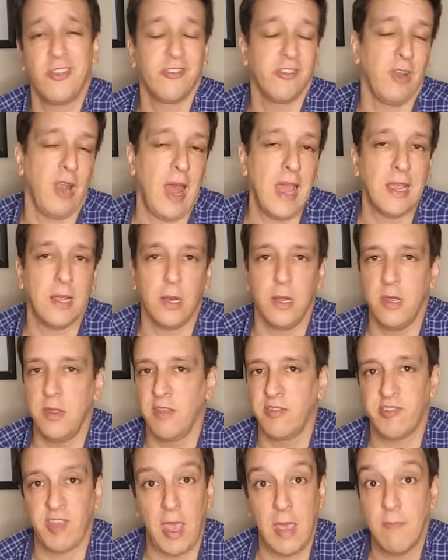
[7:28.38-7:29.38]
is likely the
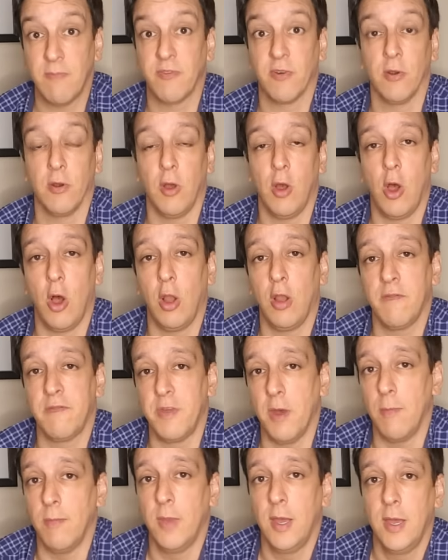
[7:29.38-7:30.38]
same for all of
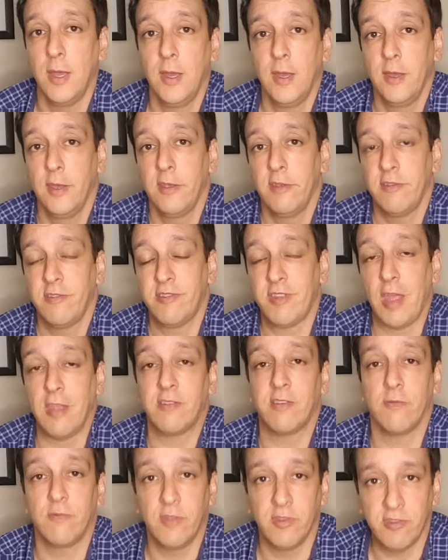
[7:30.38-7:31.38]
them.
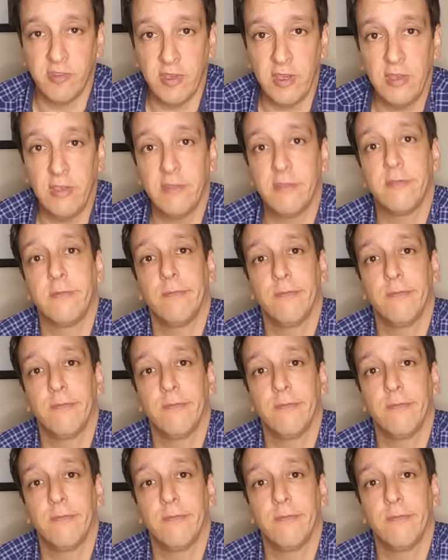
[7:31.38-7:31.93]
States of disease,